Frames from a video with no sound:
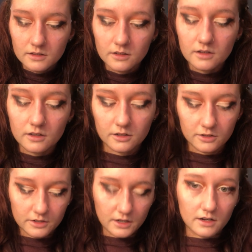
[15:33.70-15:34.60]
Oh
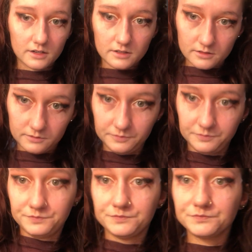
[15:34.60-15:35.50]
god.
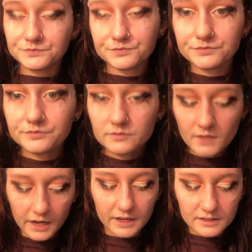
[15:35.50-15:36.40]

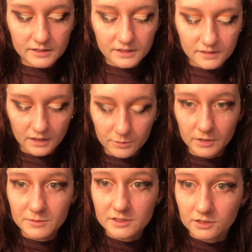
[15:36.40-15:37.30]
AC is on, but
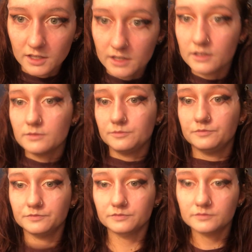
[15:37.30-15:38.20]
I'm still hot.
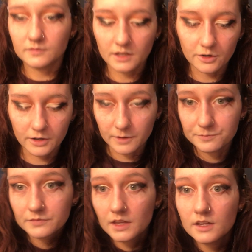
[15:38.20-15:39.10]
Okay,
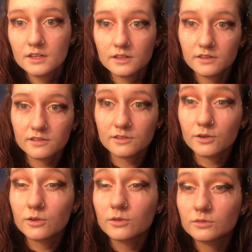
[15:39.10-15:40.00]

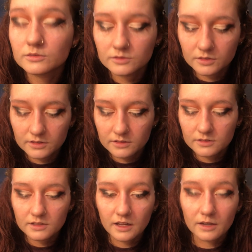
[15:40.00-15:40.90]
so
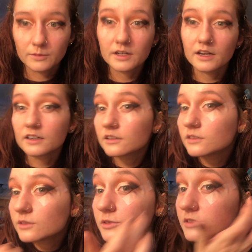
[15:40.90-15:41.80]
I'm kind of
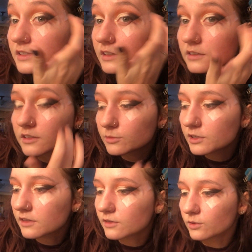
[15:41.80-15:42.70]
losing a little bit
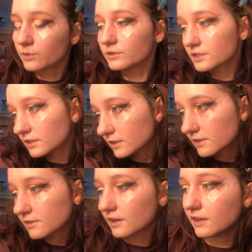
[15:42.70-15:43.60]
of the orange on
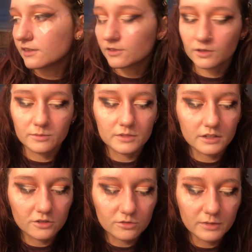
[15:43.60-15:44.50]
this side, so I'm
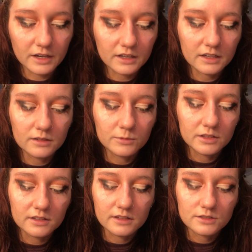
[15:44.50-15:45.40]
gonna go back in with
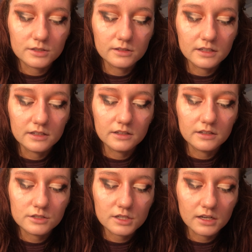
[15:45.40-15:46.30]
the
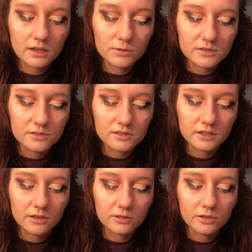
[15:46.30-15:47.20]
shade I was using
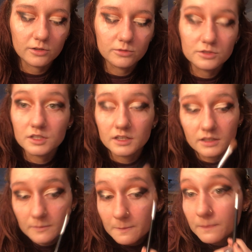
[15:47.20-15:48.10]
called OG